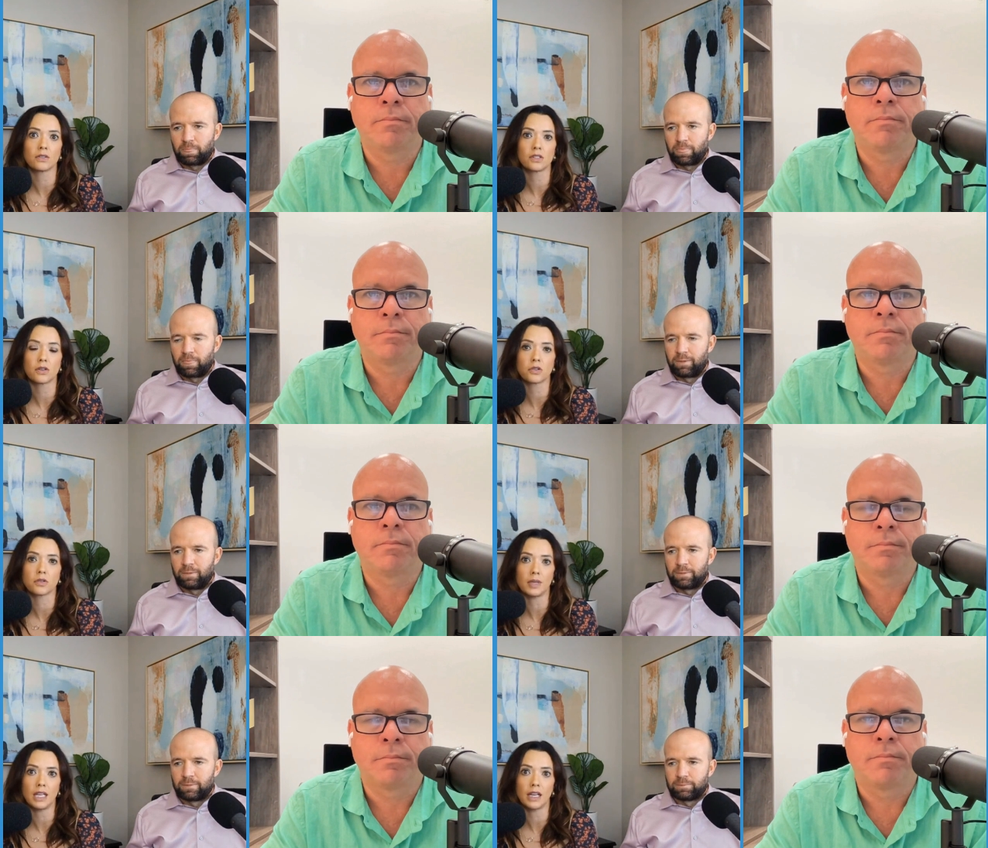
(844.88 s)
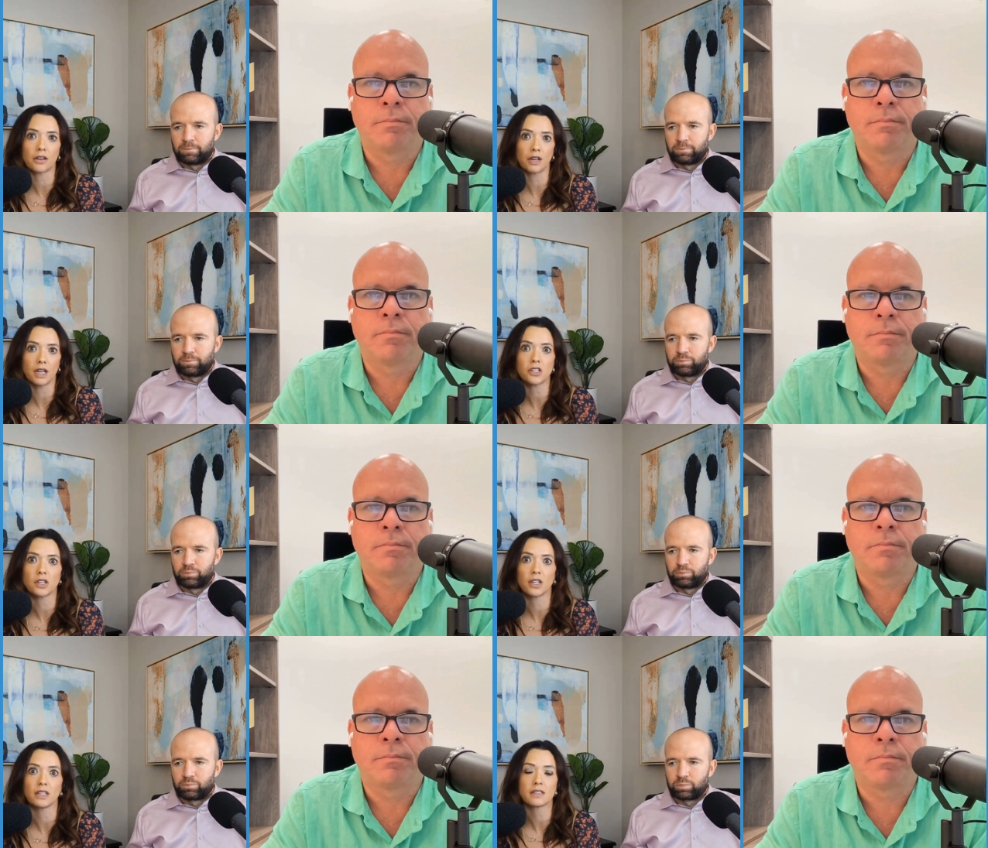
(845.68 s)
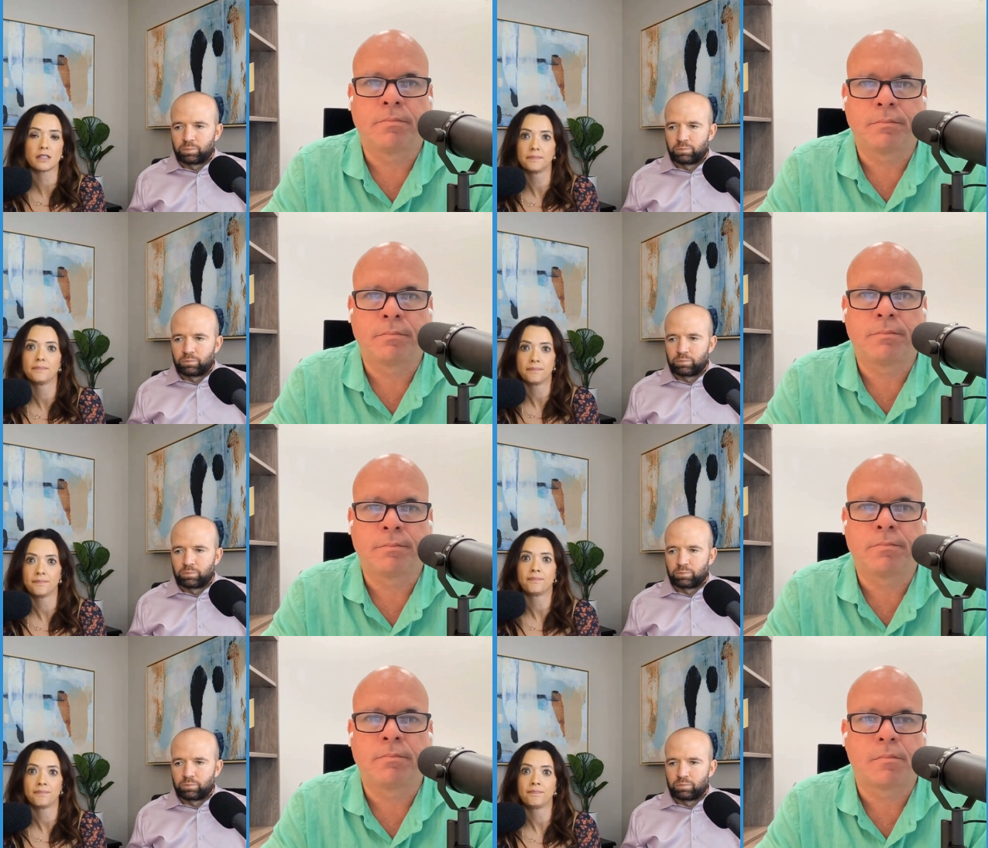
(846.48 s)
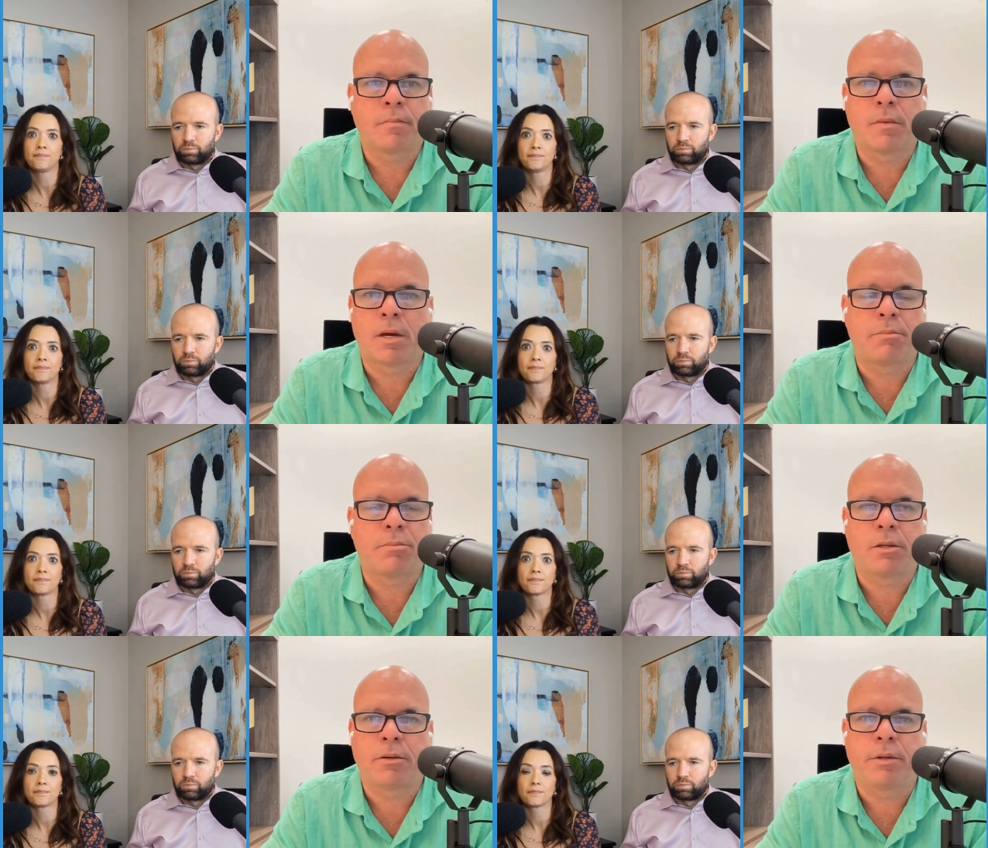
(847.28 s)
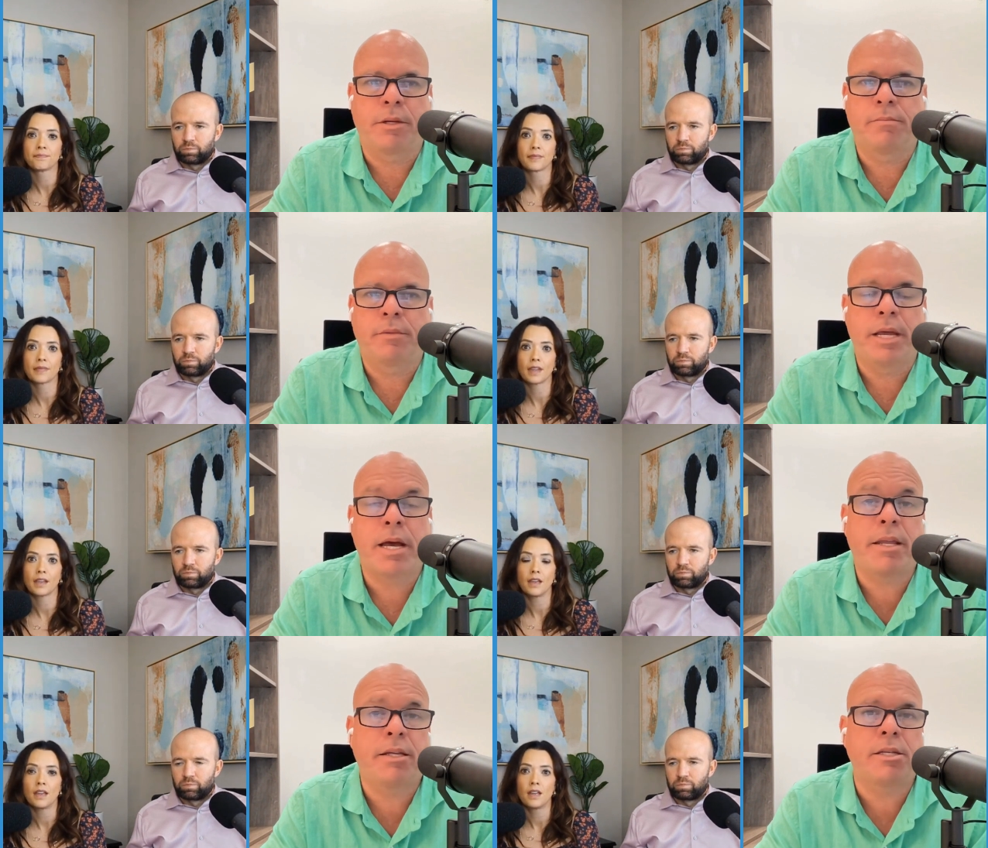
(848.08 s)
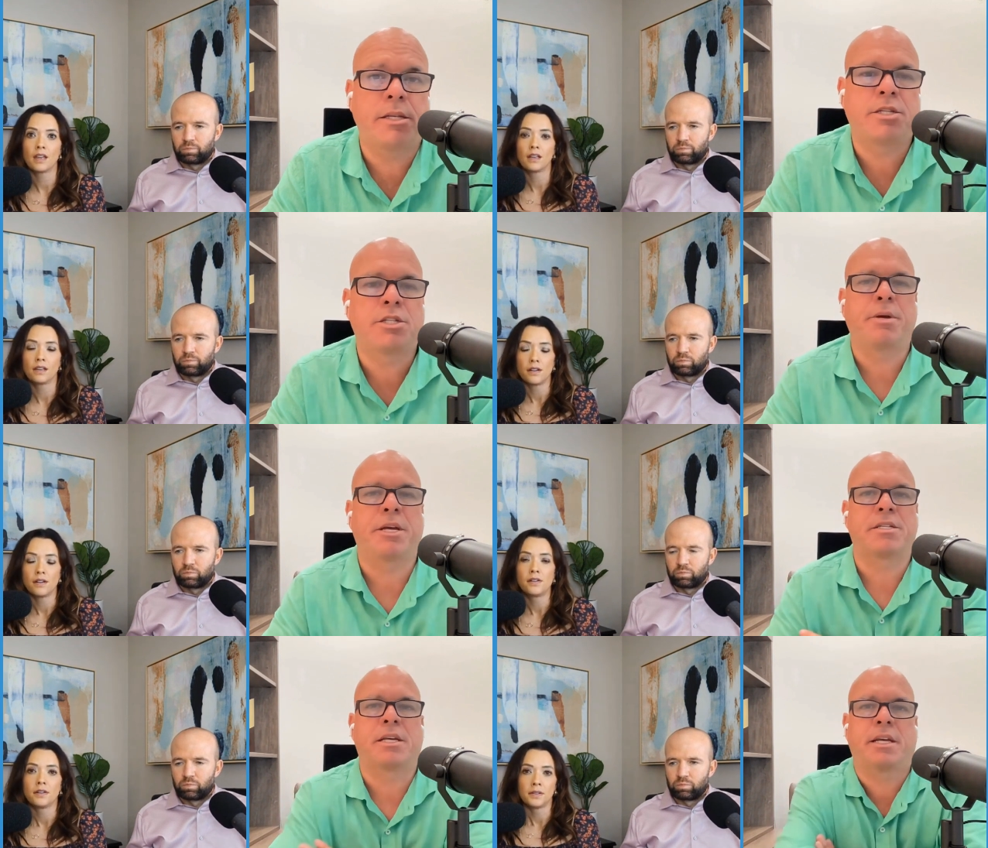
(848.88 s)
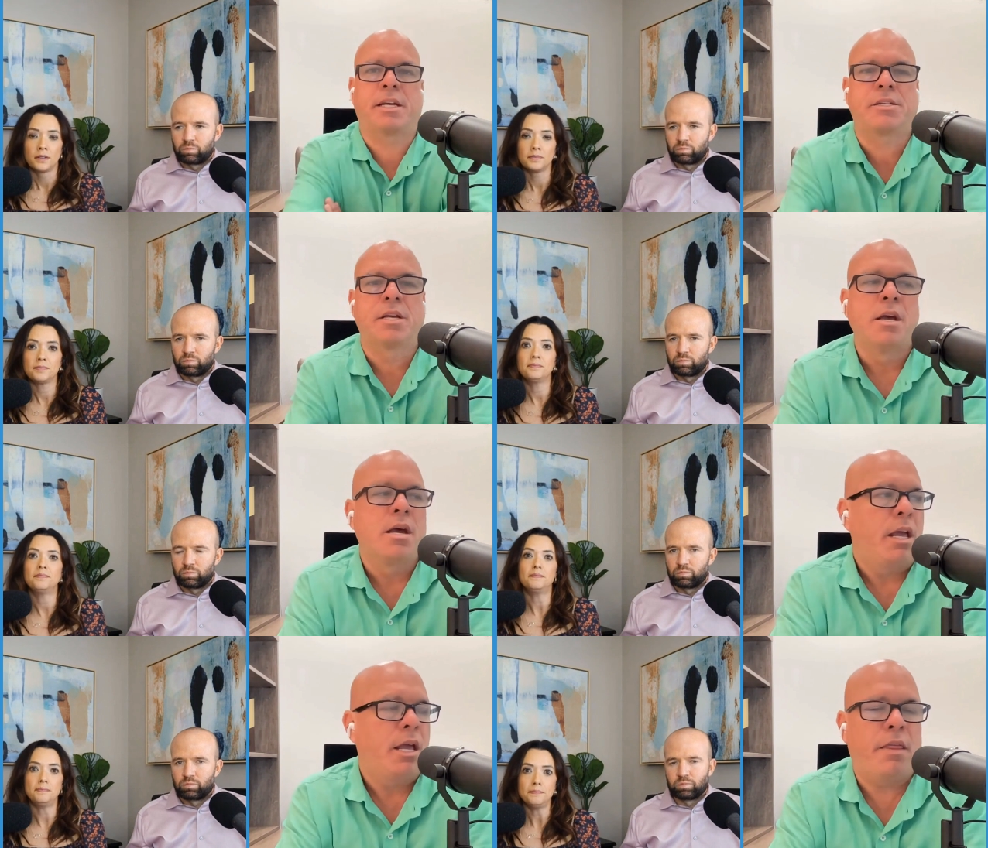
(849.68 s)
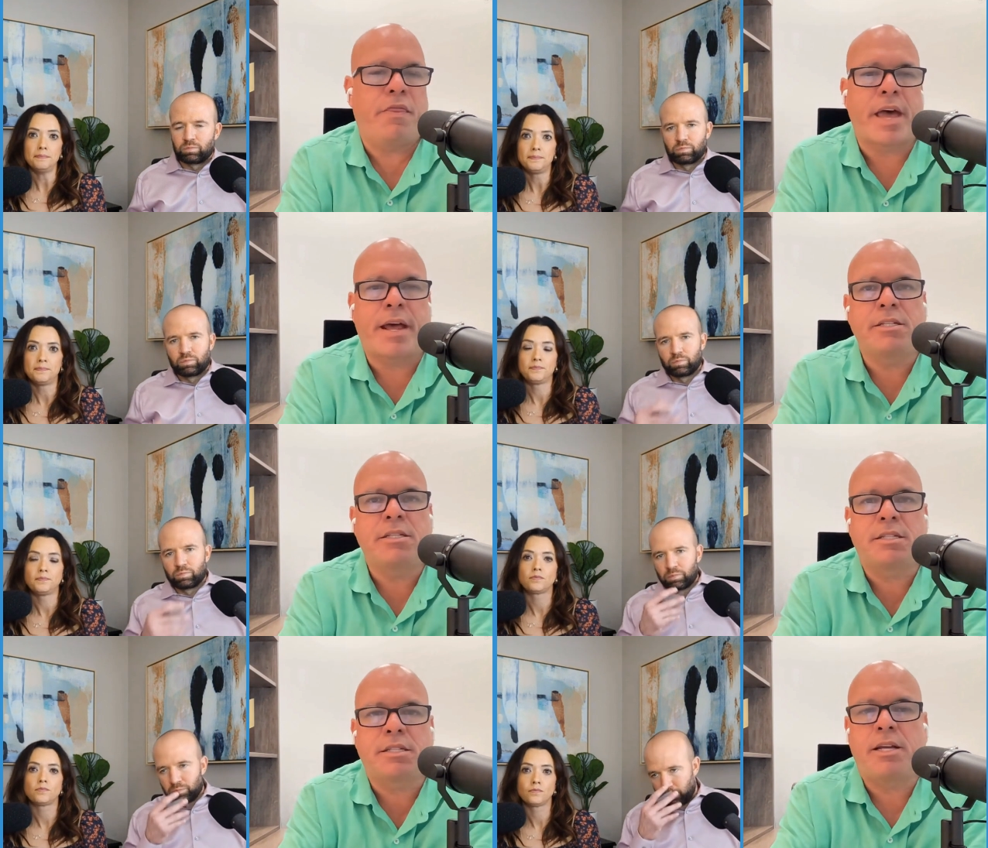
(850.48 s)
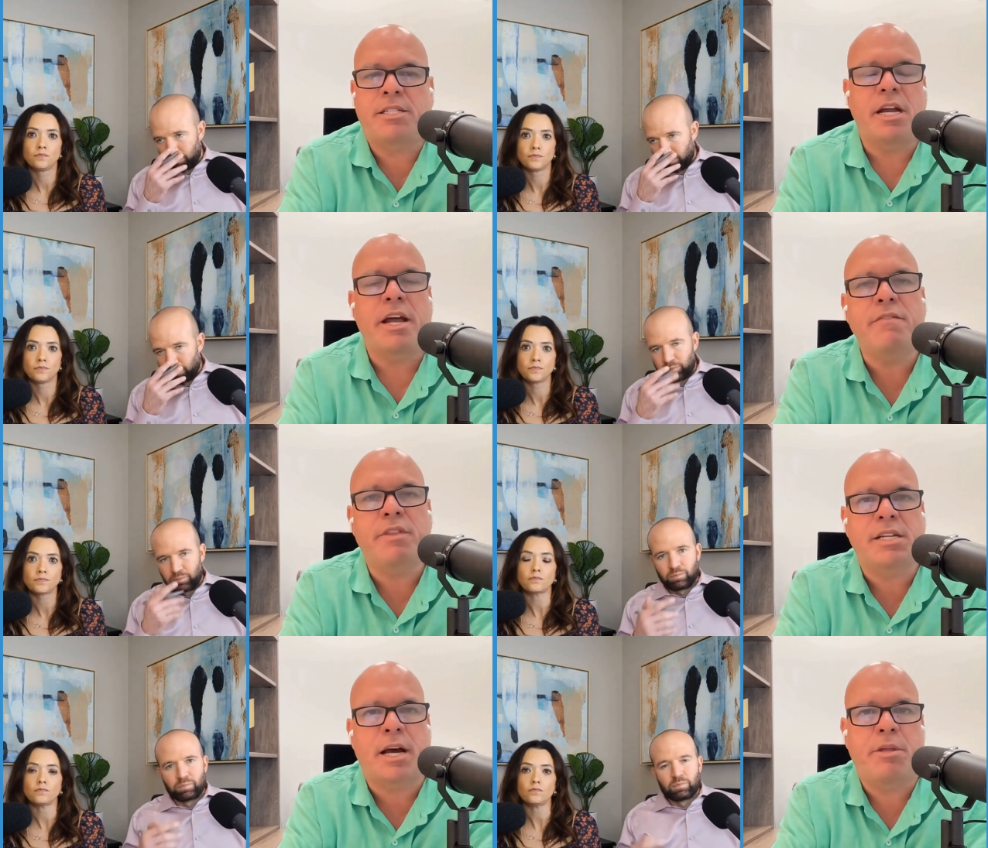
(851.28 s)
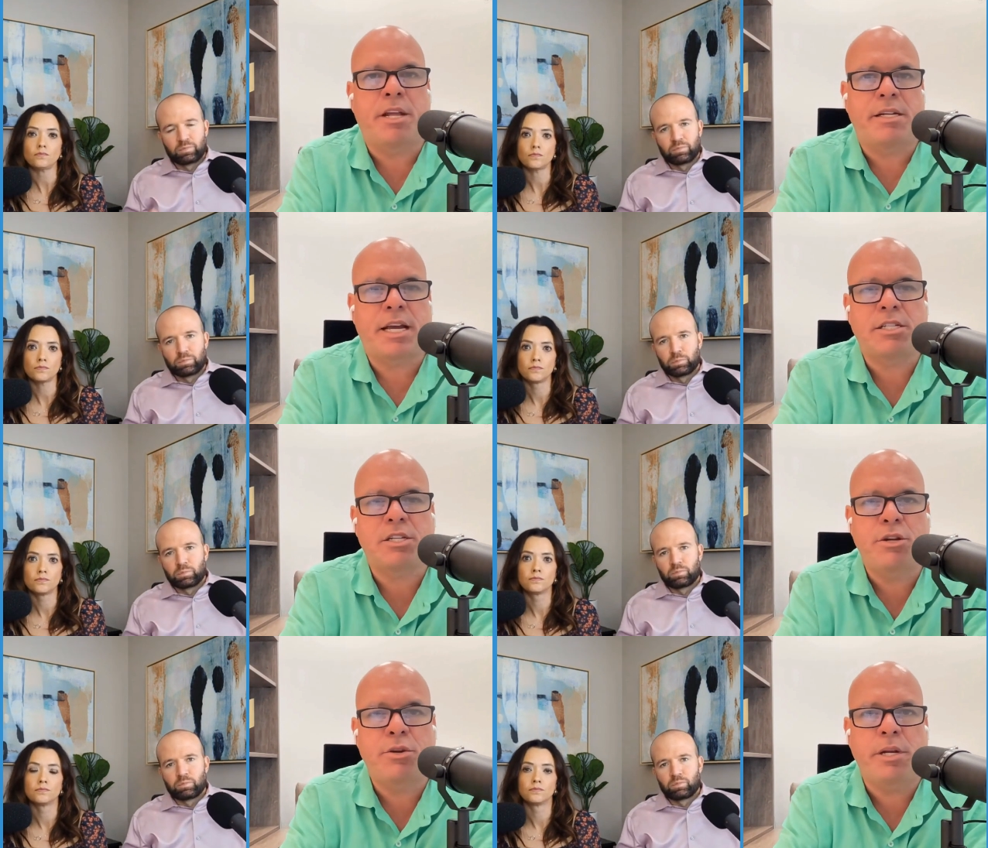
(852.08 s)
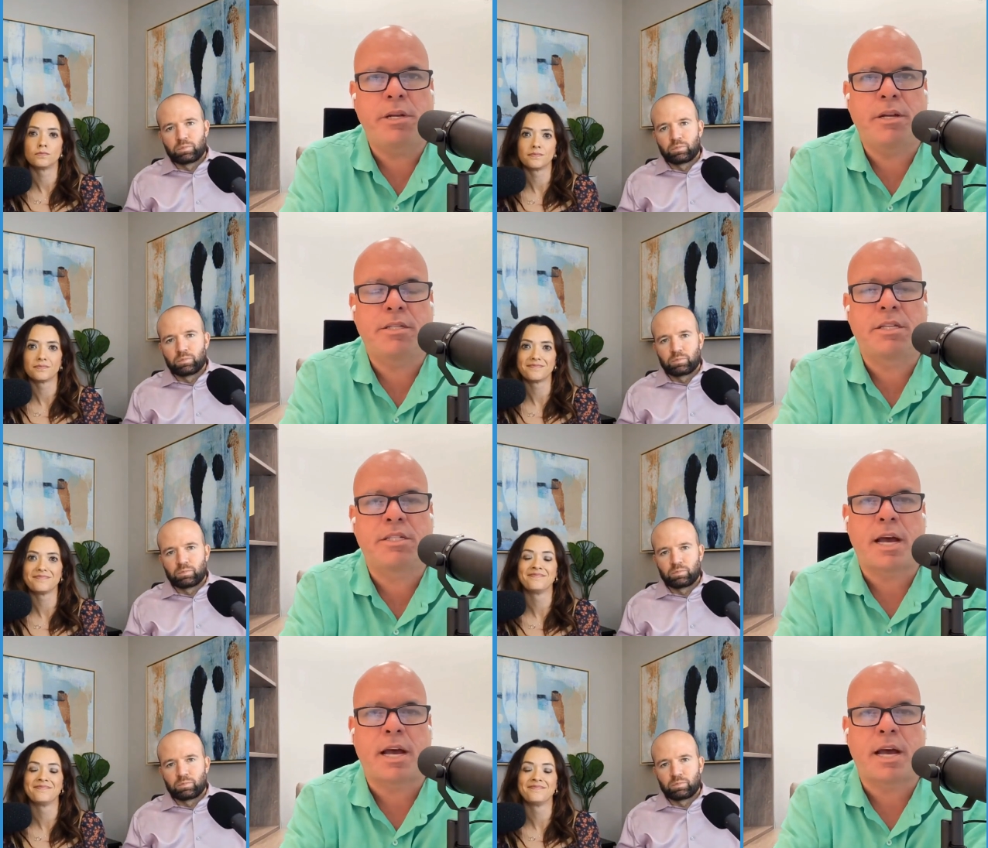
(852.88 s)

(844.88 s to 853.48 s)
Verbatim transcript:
Speaker 1: those social media creations
Speaker 2: absolutely yeah th- this is the biggest thing is that is the time it's not even the time that it takes to do it it's the time